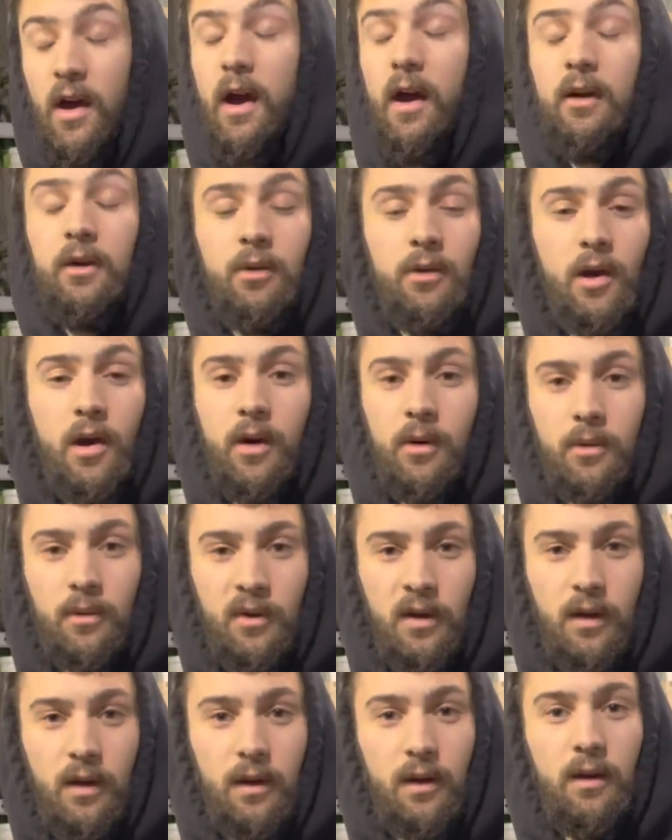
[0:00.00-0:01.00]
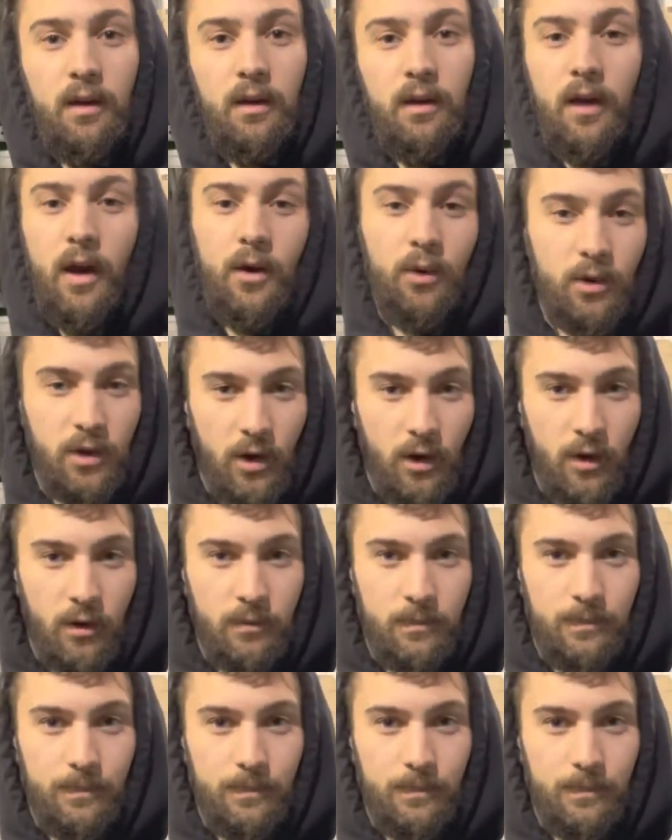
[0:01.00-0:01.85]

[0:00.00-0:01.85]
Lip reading: I don't know. I don't care.